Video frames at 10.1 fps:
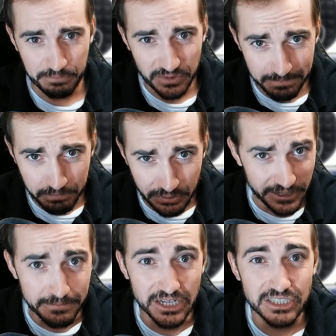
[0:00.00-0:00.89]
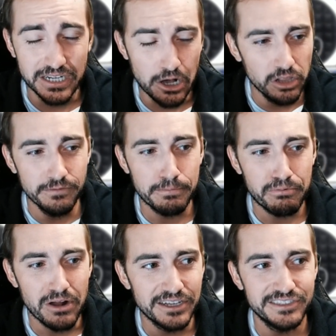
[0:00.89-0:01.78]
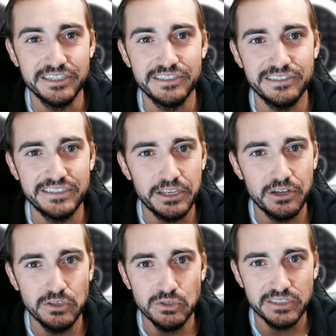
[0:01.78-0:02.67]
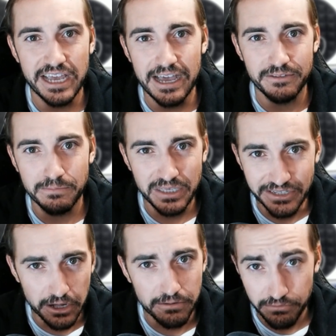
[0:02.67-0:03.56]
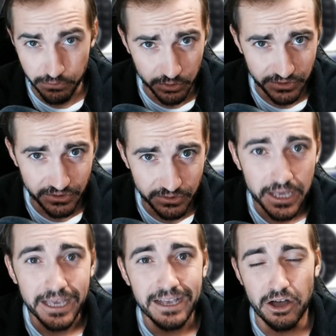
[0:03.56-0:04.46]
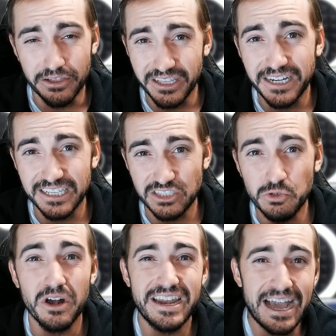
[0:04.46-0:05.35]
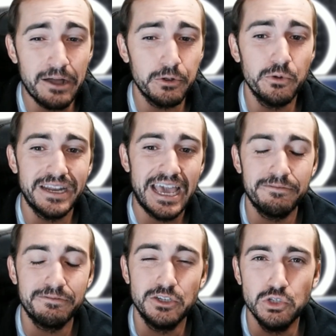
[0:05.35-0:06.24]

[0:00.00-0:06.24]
pretty much all of the processes that you're used to having be done for you on Linux, you are now going to have to do